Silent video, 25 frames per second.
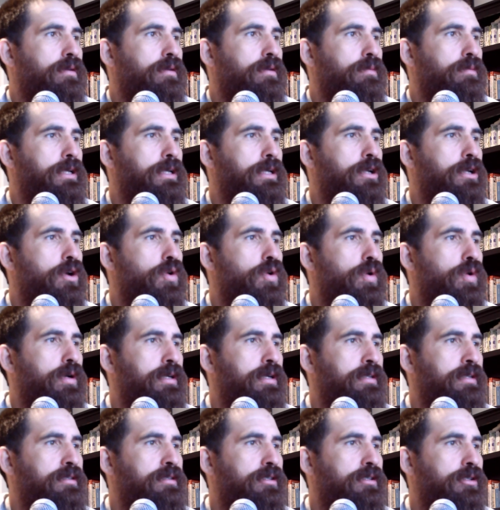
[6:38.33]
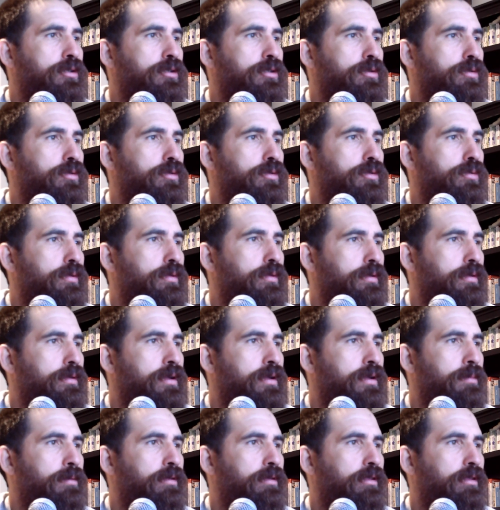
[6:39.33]
We go into
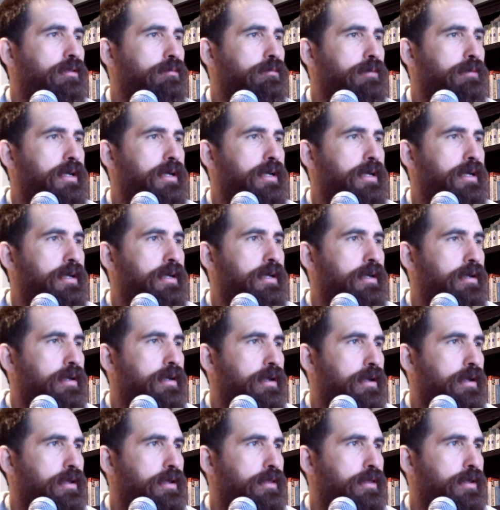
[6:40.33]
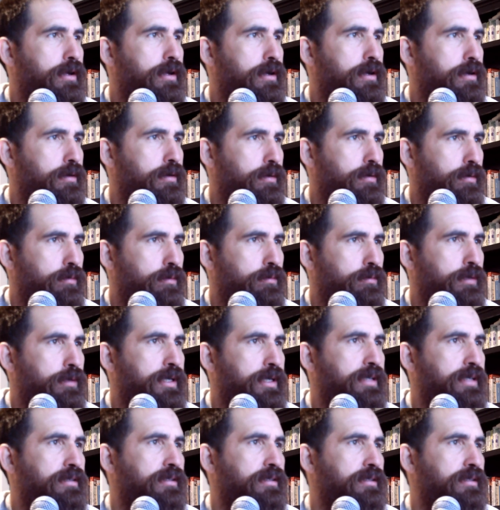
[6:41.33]
number 3 in their
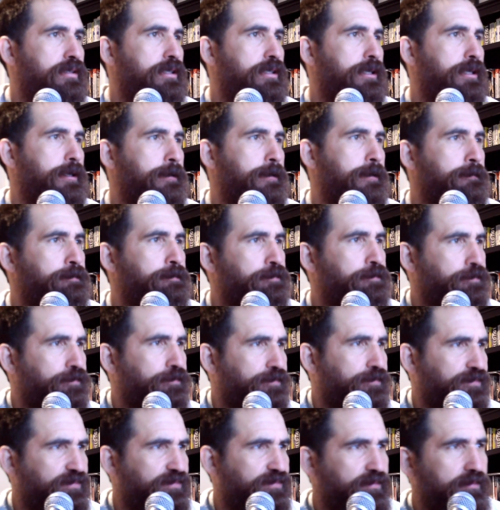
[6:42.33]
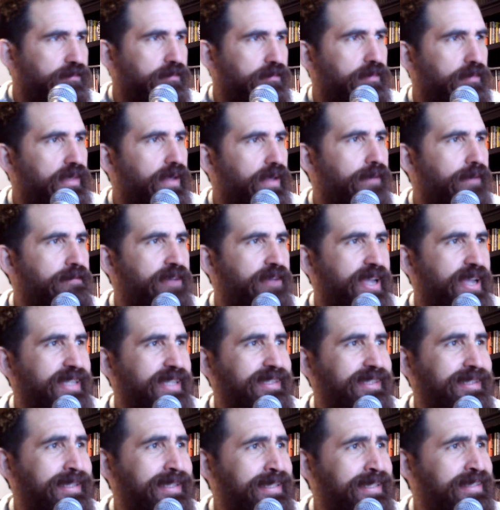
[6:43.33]
reasons here.
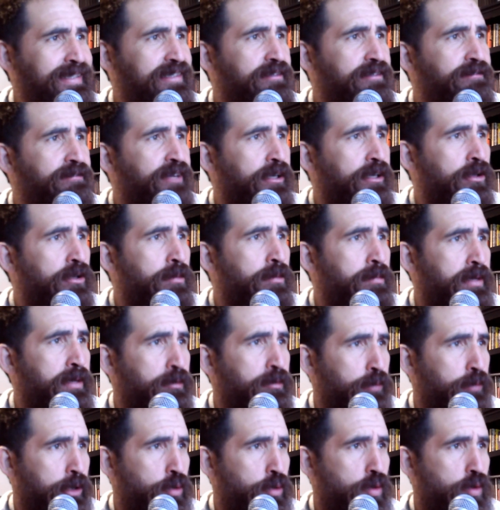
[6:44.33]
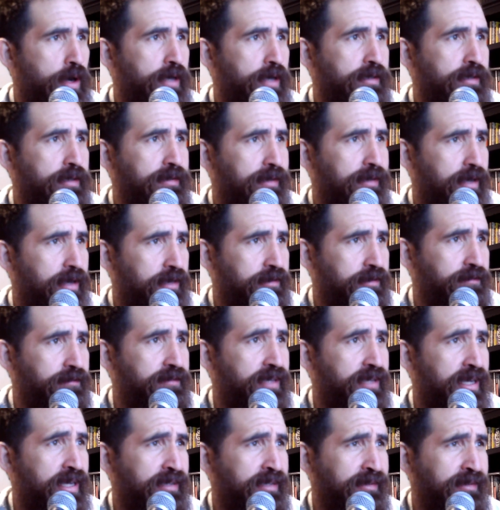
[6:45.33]
Vaccines development requires lots of
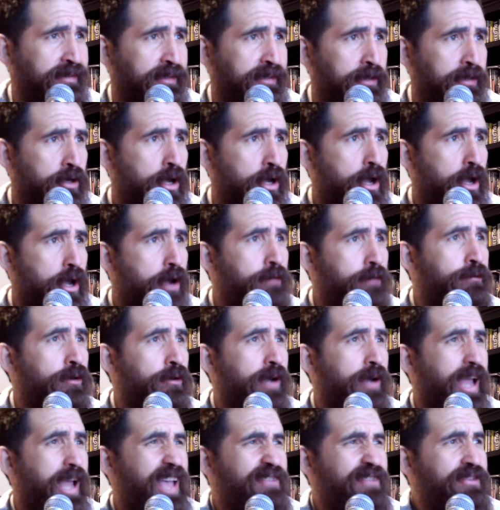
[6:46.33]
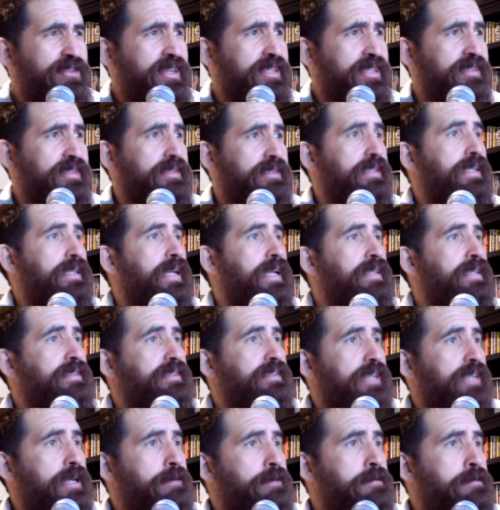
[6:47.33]
testing for efficacy and
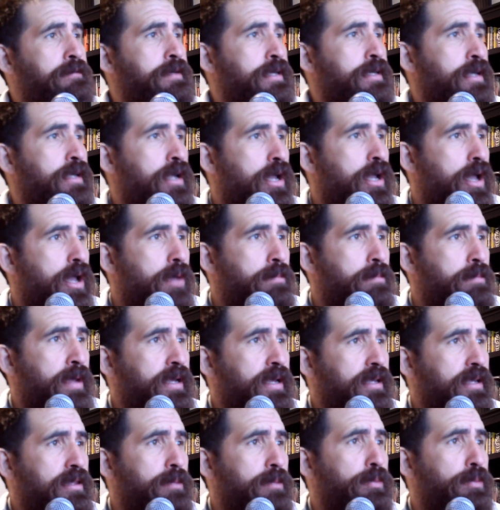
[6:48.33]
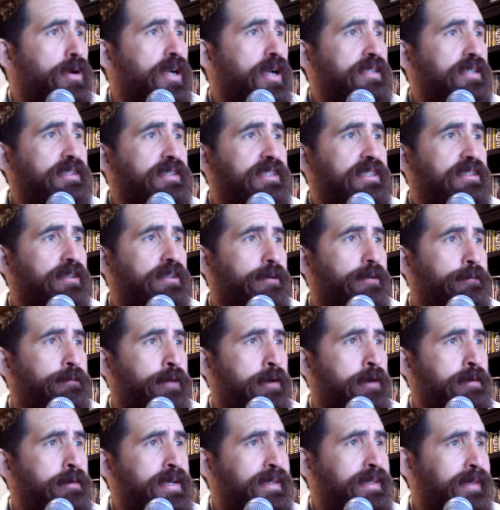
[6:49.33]
safety, making the process
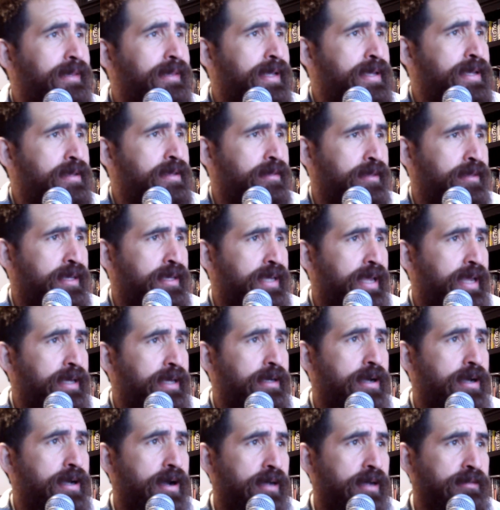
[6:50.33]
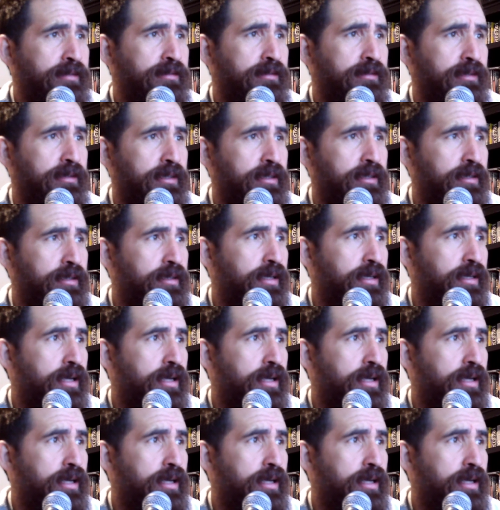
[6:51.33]
very lengthy and costly.